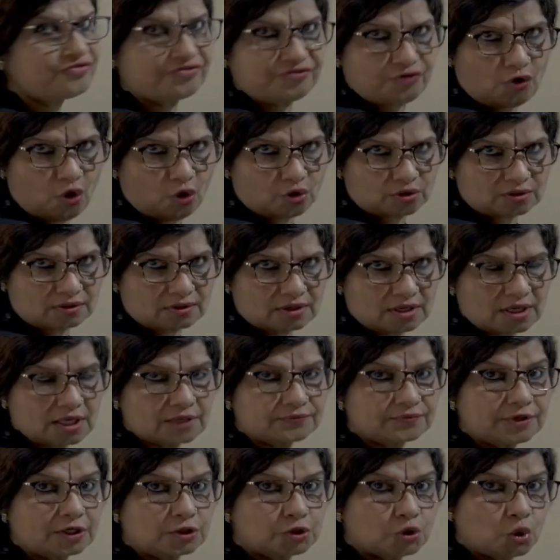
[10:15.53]
4,
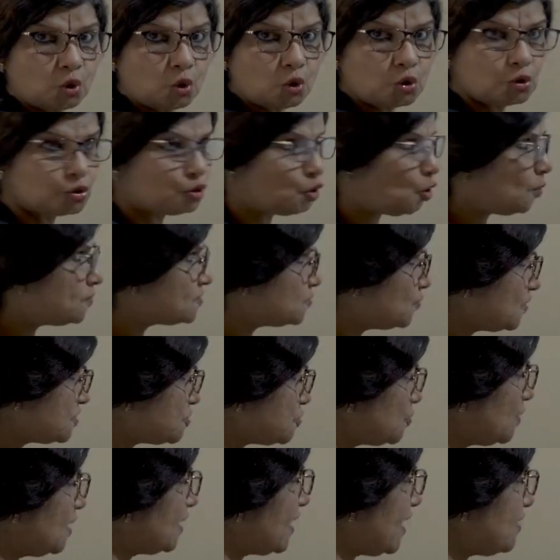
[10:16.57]
the two groups
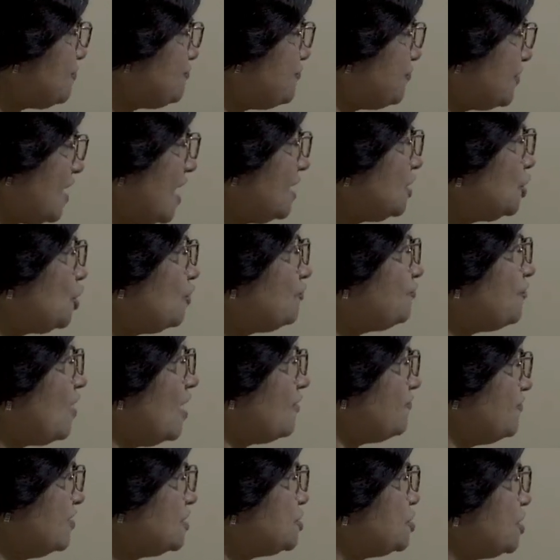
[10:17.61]
which were in front of
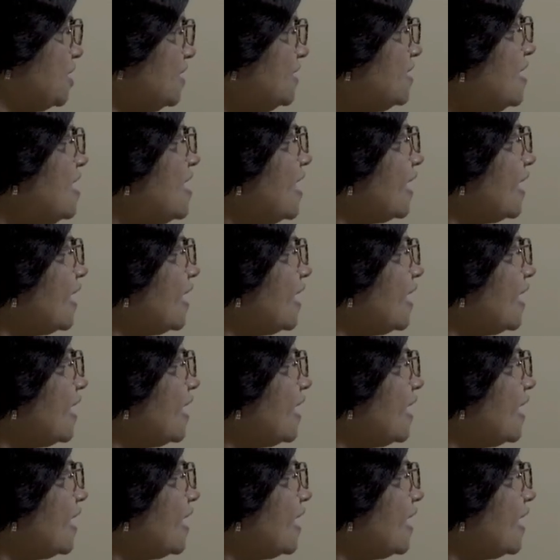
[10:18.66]
our vision,